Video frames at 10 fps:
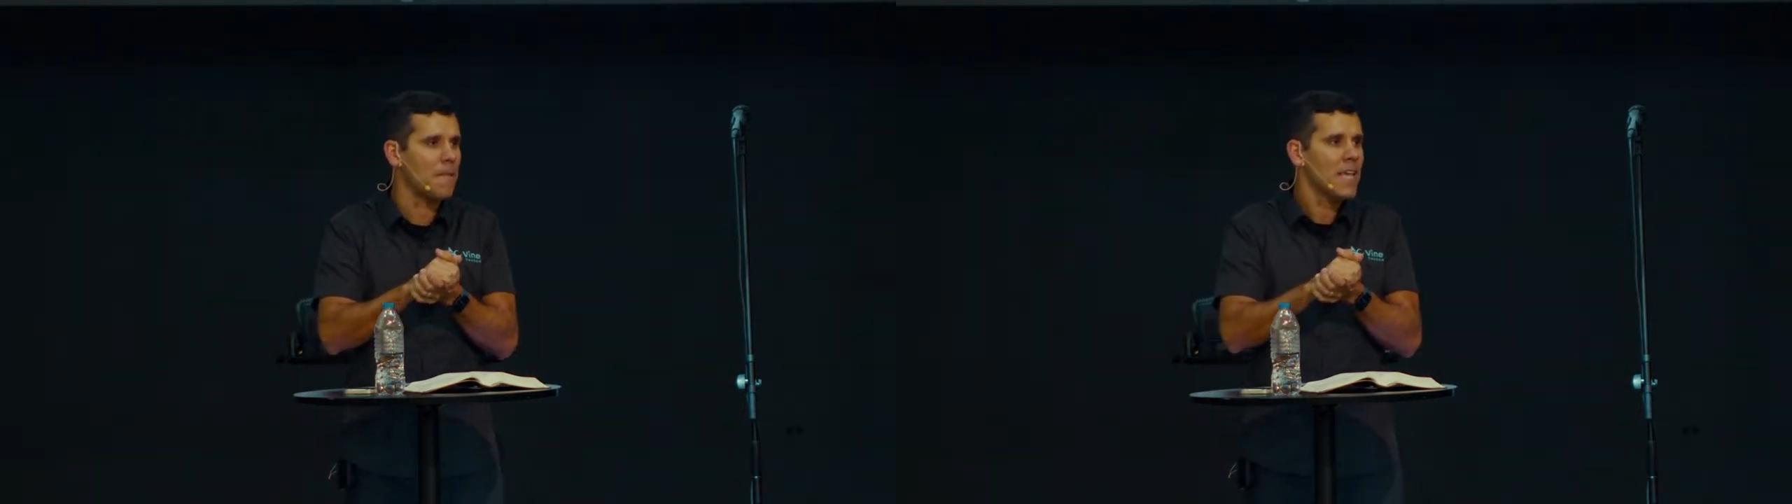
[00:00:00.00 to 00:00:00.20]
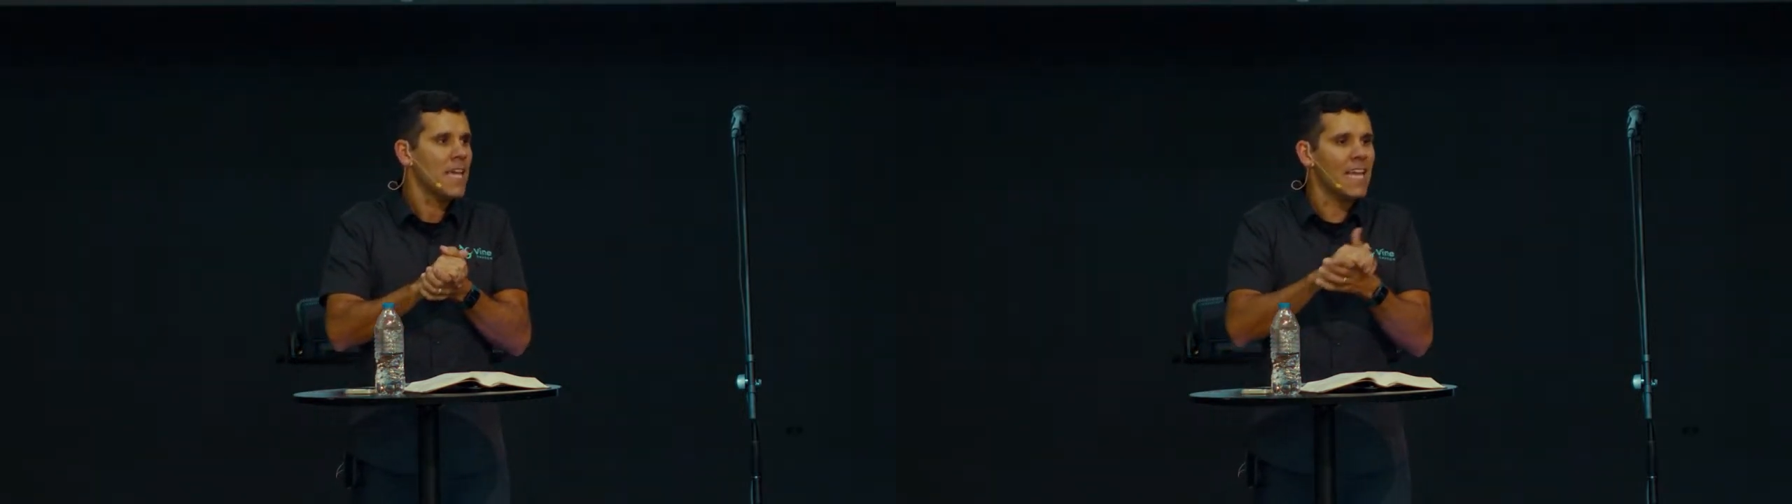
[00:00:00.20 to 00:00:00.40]

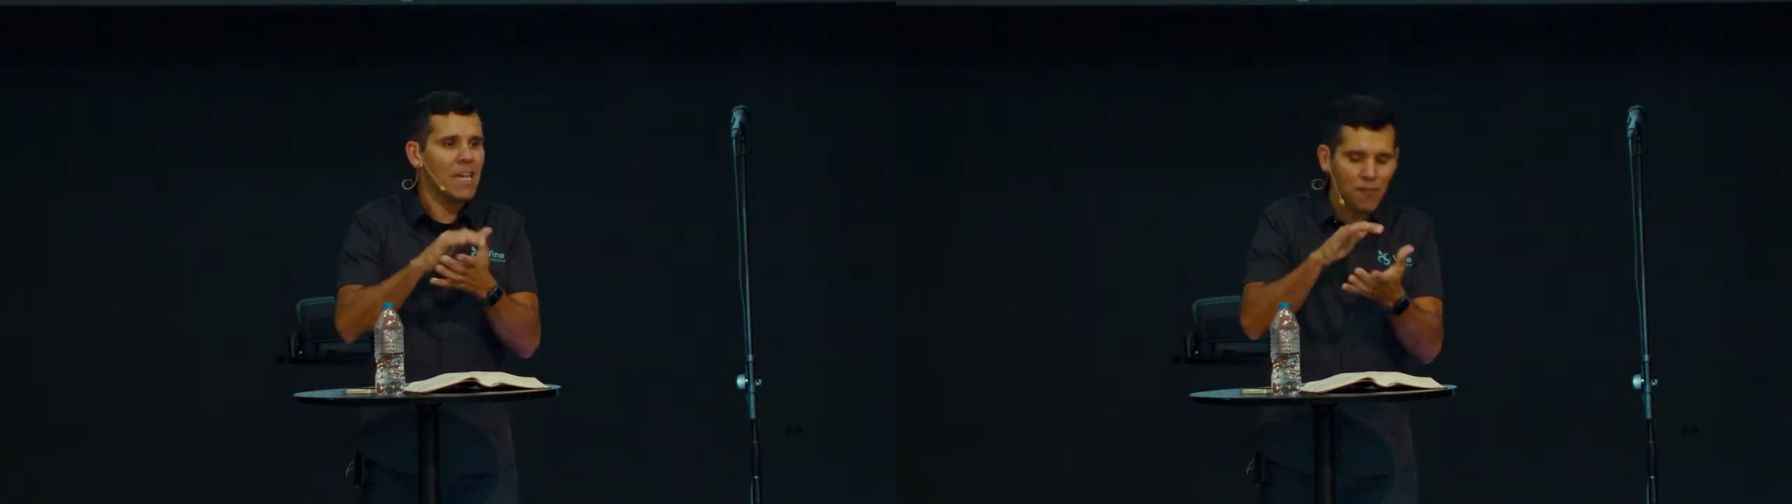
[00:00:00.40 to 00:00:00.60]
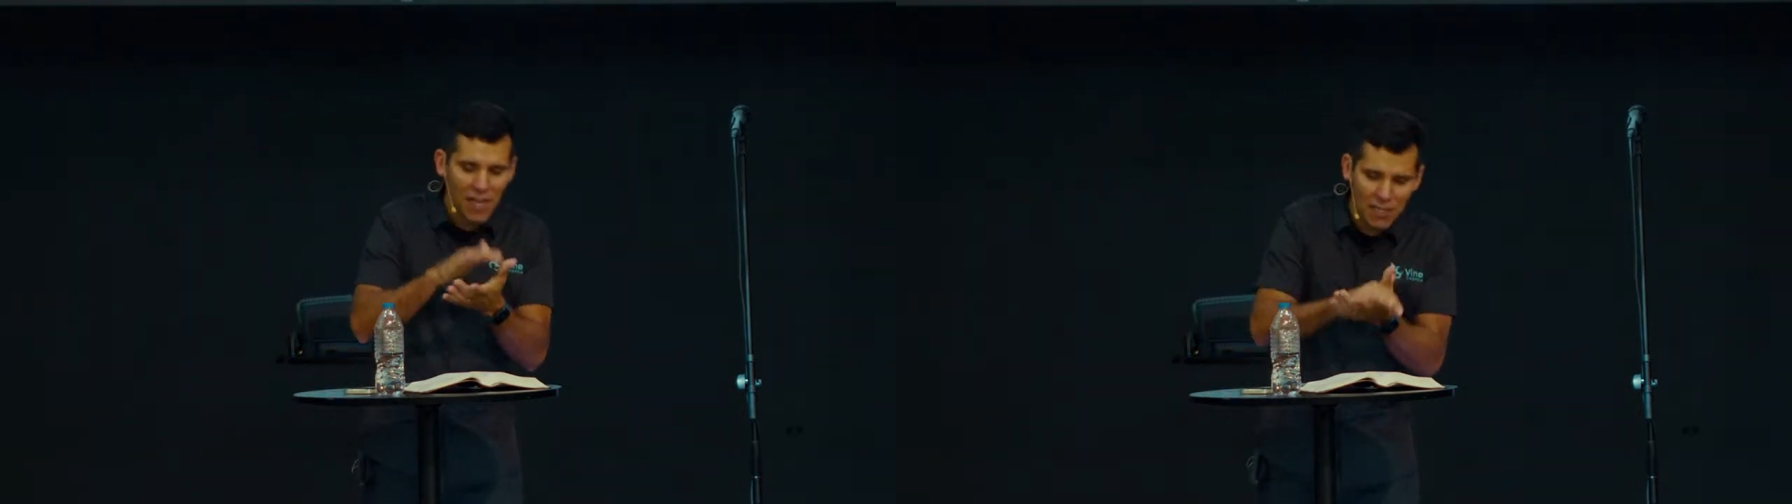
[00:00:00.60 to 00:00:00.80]
and
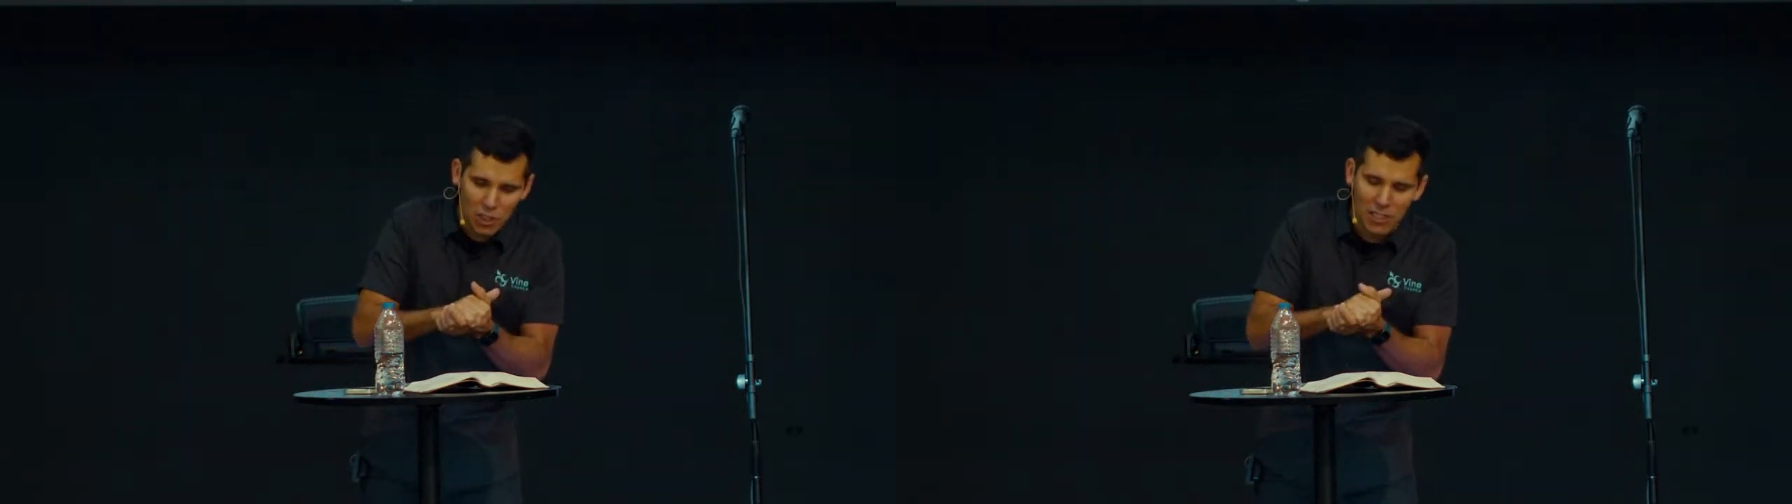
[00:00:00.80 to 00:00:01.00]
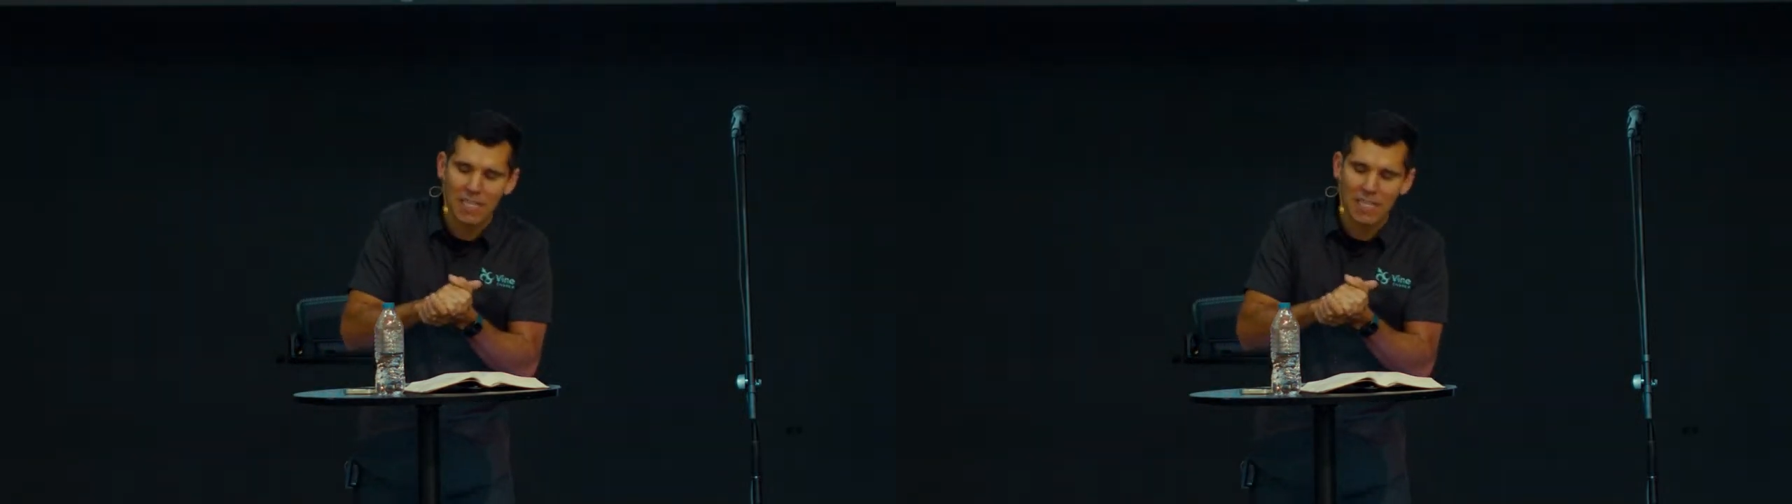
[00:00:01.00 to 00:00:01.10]
eventually that